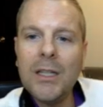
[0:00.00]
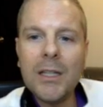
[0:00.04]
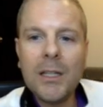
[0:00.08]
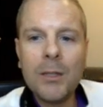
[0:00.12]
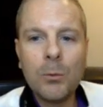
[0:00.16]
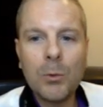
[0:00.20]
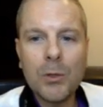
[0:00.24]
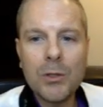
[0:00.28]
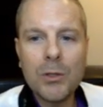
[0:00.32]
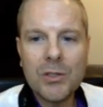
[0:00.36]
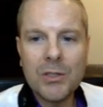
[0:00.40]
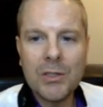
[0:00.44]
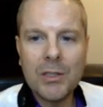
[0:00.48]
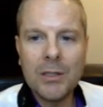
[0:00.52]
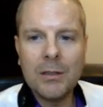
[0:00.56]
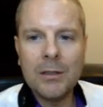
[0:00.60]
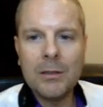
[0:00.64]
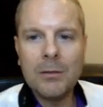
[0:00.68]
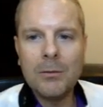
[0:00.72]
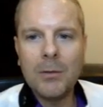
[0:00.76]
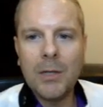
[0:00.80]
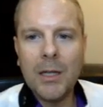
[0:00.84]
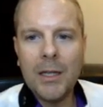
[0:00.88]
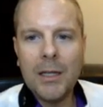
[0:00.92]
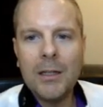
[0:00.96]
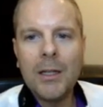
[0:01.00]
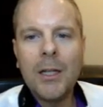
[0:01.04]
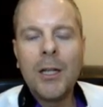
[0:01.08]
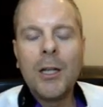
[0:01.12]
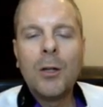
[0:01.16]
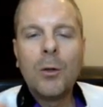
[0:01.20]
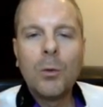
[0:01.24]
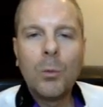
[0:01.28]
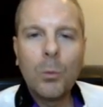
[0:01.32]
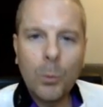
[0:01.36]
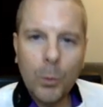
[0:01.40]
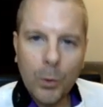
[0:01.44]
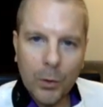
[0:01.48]
and we're still in red,
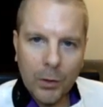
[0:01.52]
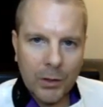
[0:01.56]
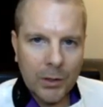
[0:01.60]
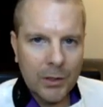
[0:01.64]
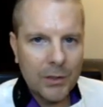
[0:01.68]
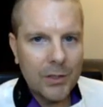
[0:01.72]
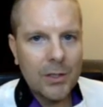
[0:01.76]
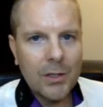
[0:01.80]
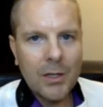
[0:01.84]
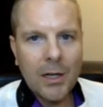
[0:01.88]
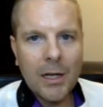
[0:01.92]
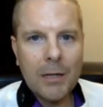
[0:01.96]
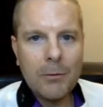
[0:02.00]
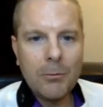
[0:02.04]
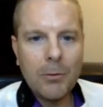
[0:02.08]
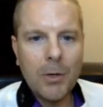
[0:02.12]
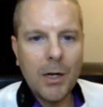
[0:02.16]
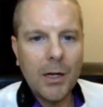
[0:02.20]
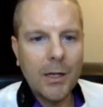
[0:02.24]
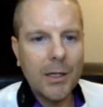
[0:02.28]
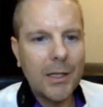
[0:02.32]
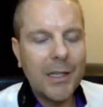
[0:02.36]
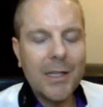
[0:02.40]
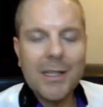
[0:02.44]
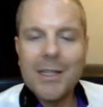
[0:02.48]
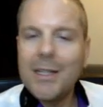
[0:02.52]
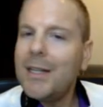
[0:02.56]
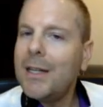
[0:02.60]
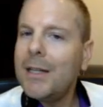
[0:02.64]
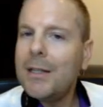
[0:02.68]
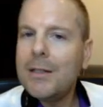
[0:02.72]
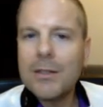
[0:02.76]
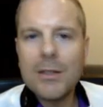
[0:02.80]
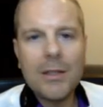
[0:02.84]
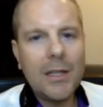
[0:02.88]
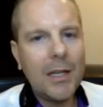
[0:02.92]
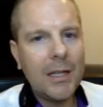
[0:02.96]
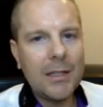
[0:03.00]
we're going to skyrocket.
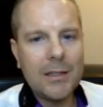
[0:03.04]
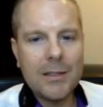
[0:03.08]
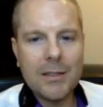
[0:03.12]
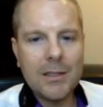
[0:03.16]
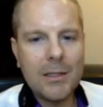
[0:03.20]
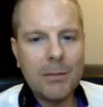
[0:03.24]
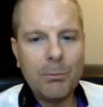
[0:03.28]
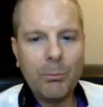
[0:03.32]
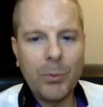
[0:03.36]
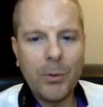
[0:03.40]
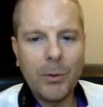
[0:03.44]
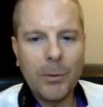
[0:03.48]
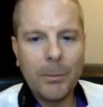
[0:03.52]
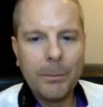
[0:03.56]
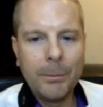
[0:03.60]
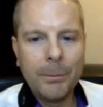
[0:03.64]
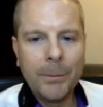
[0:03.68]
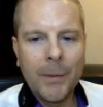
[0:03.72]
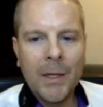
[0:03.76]
It's that simple.